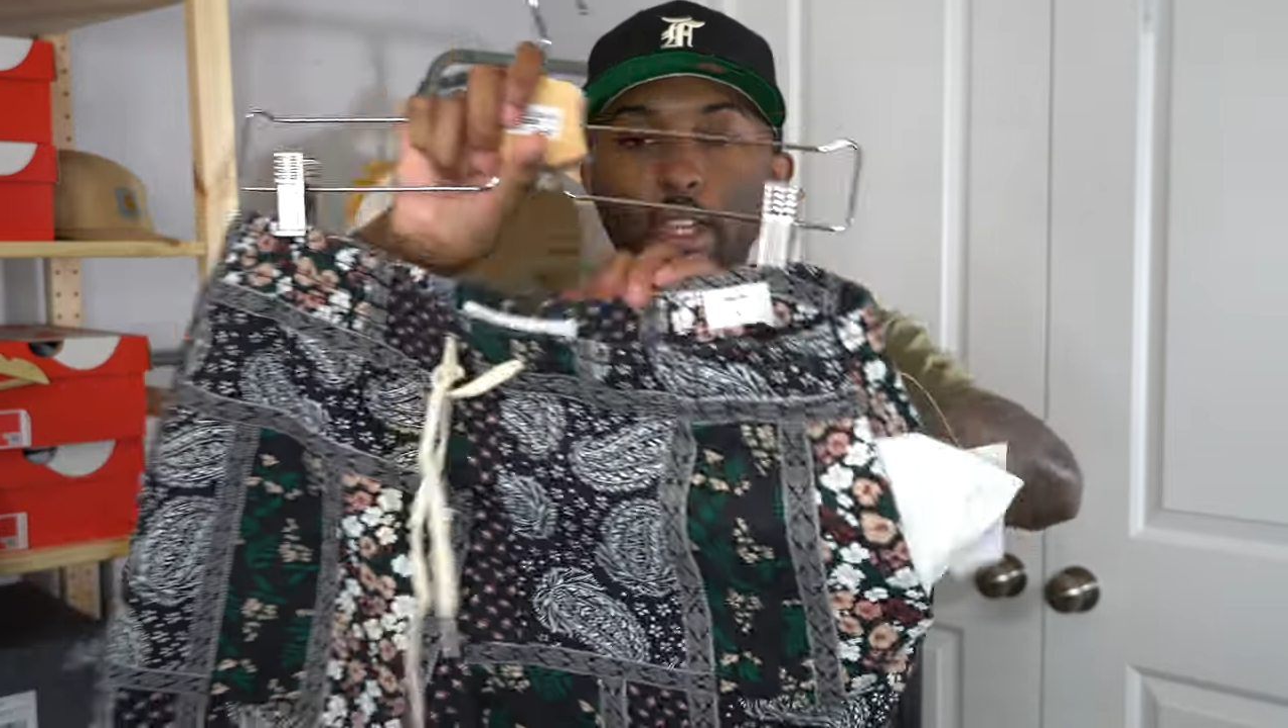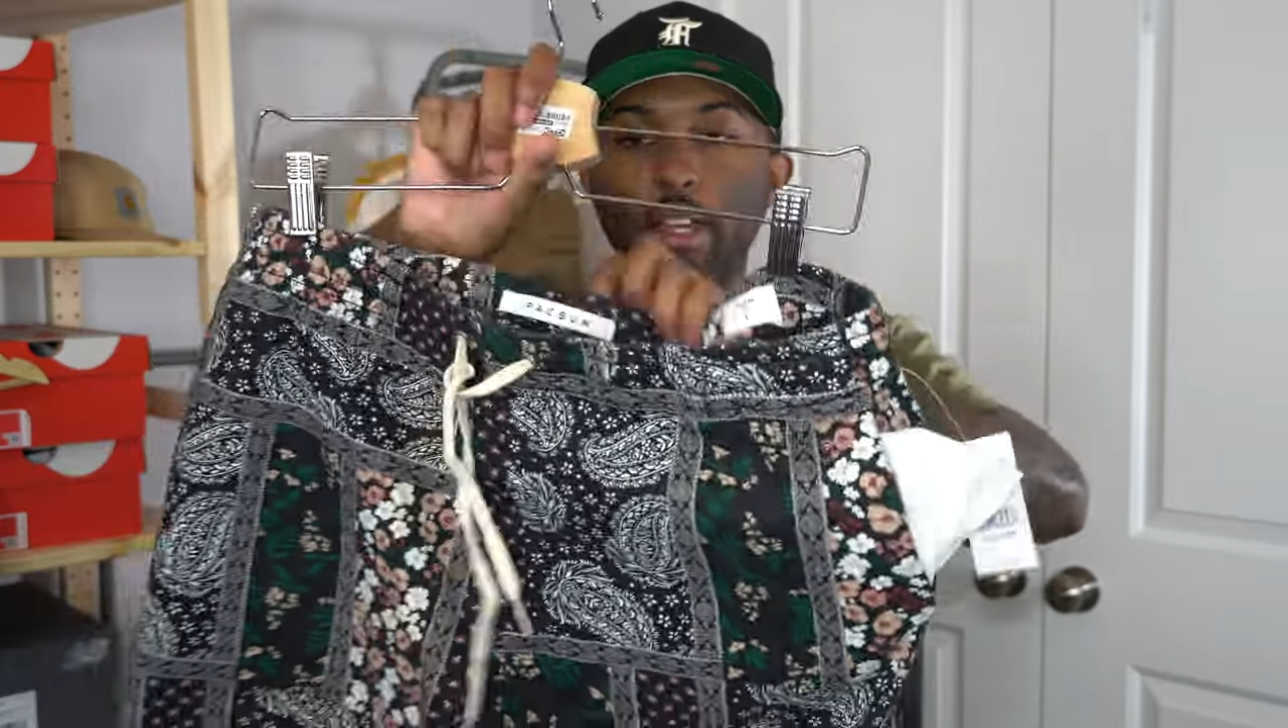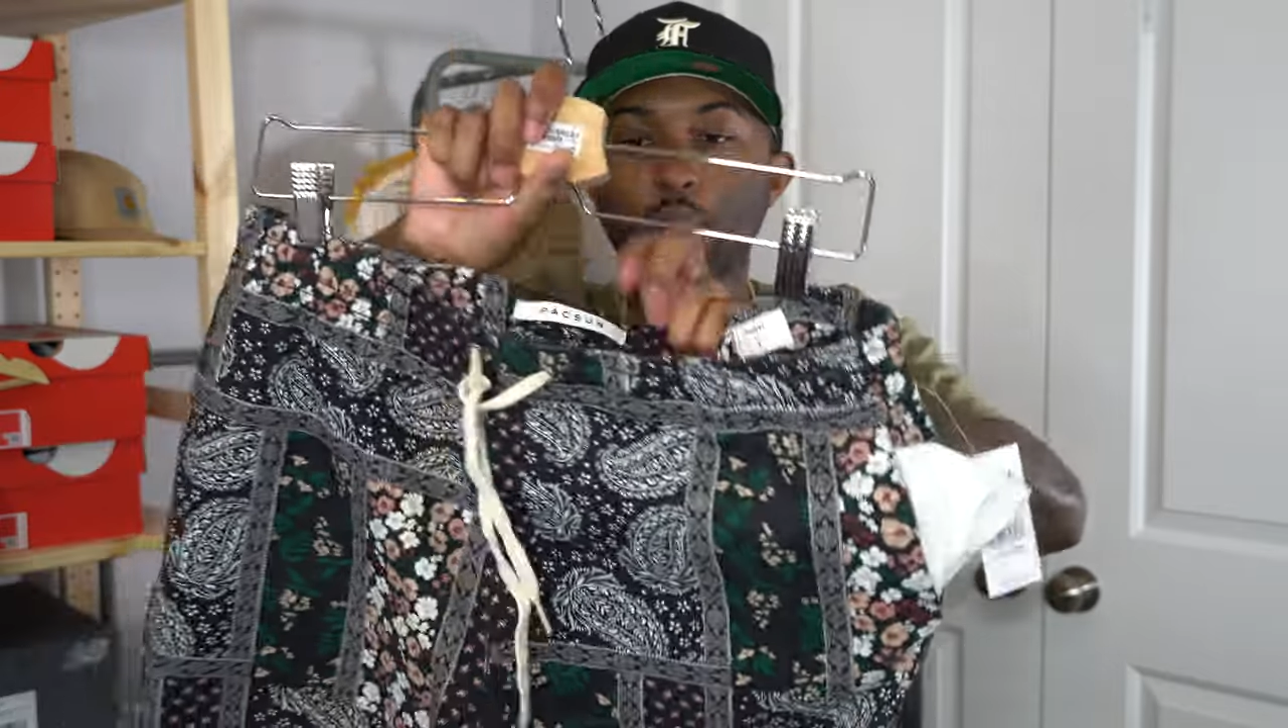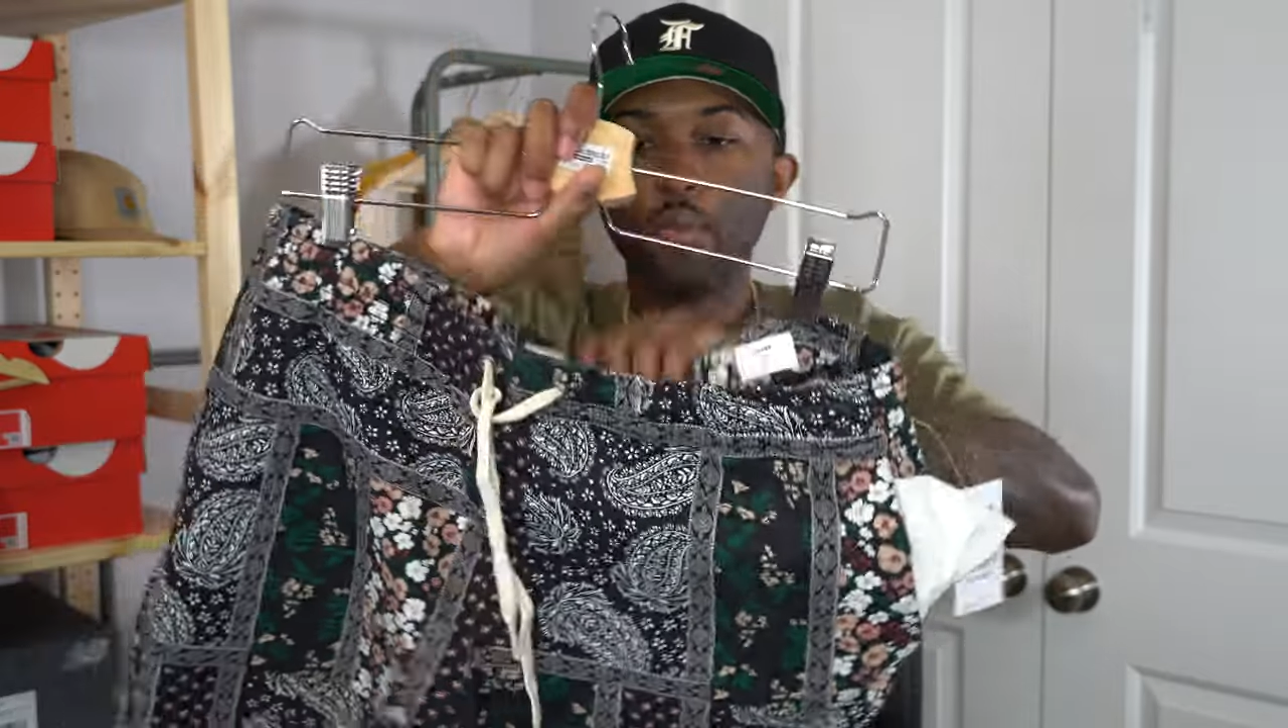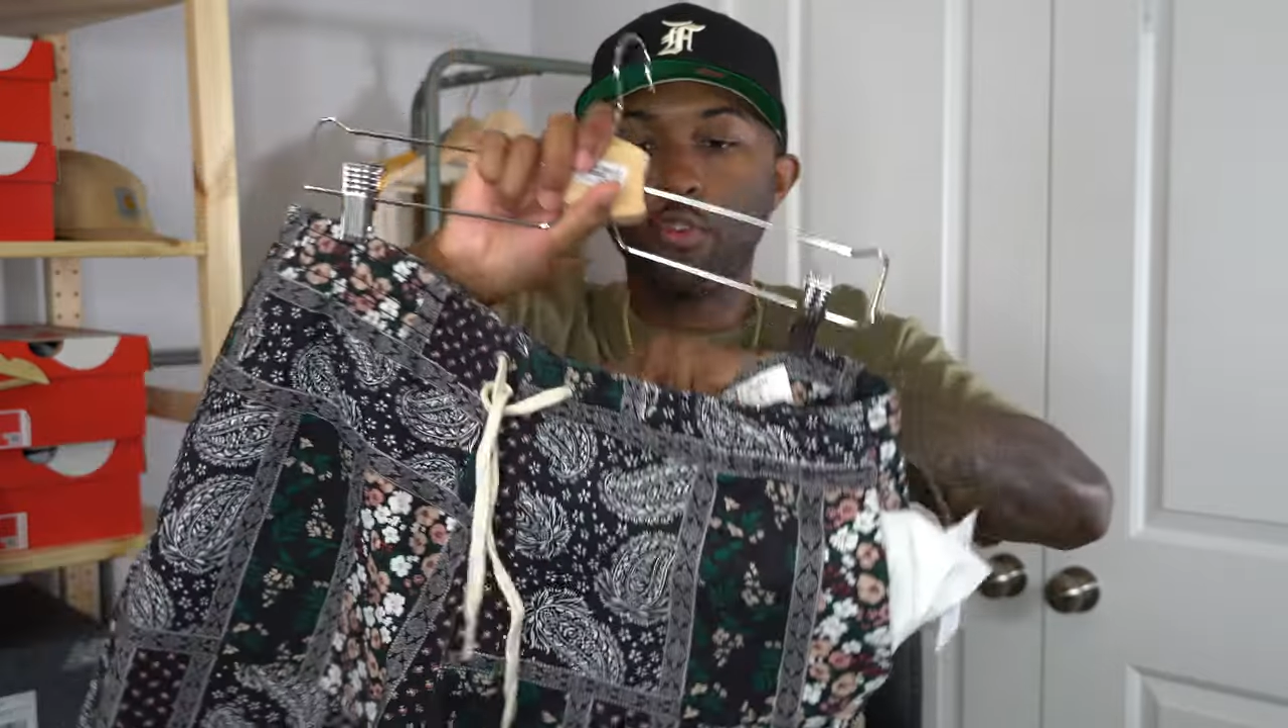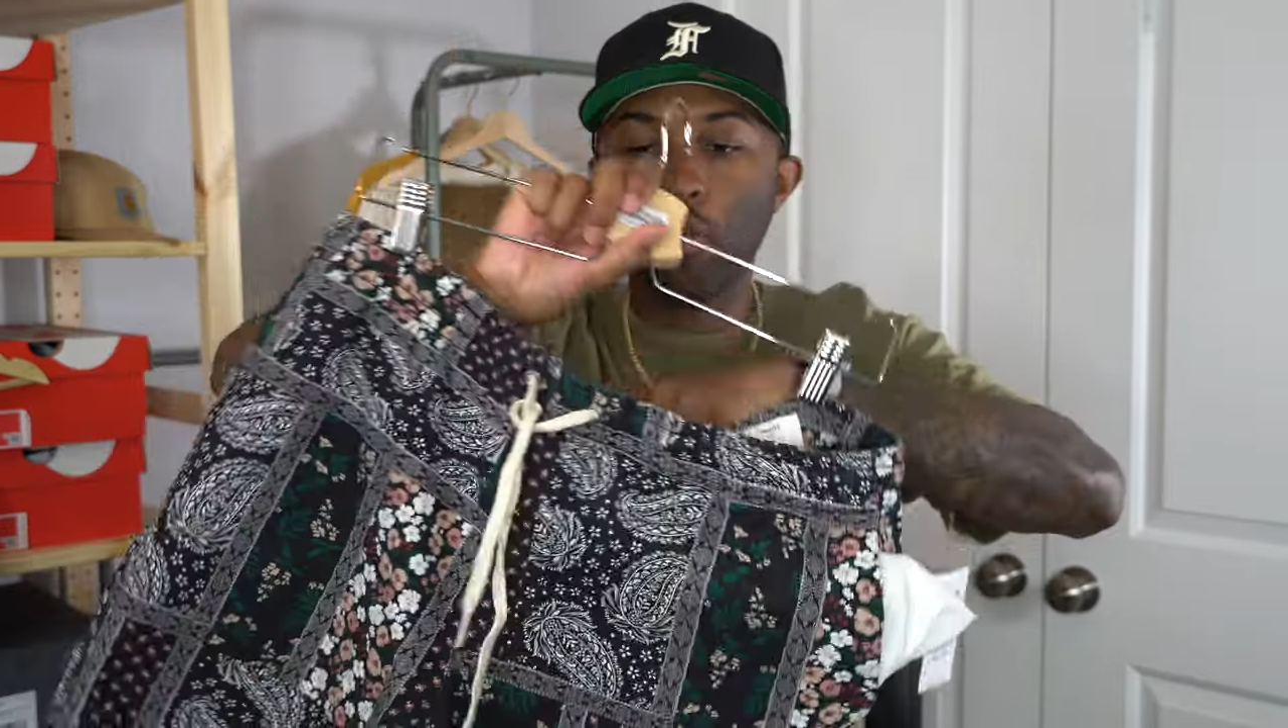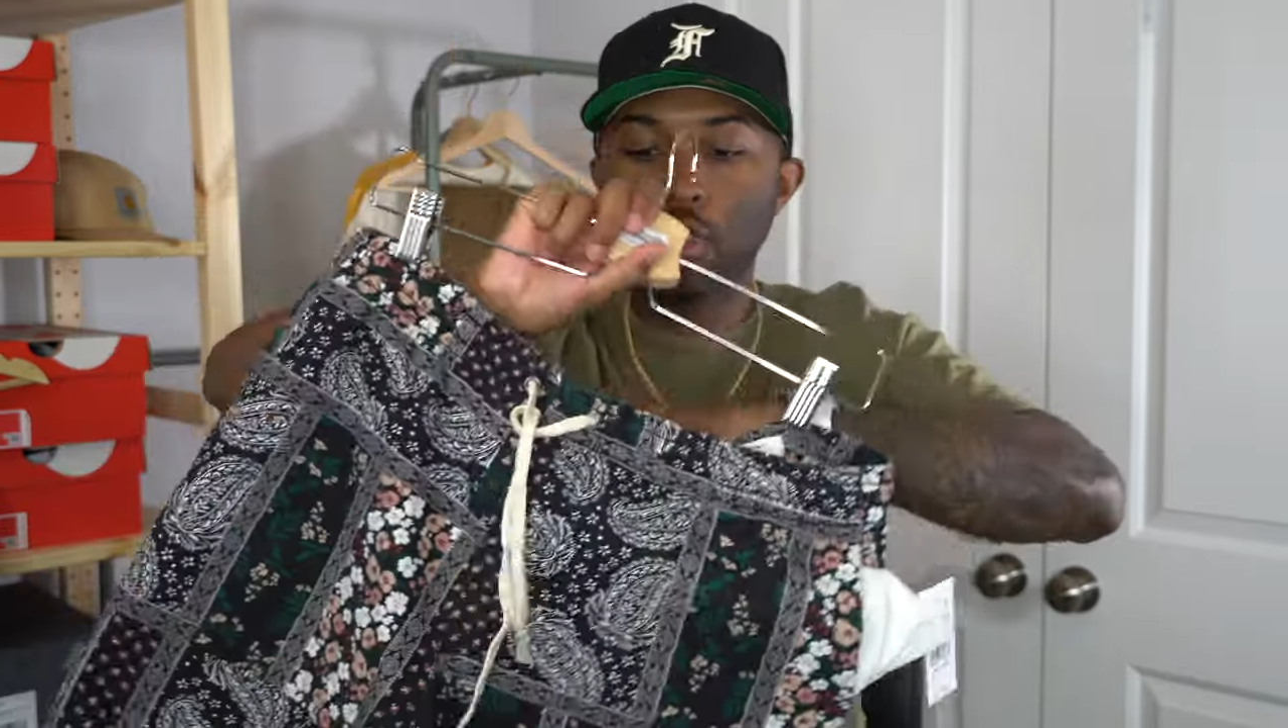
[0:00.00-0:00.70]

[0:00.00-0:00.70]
that, before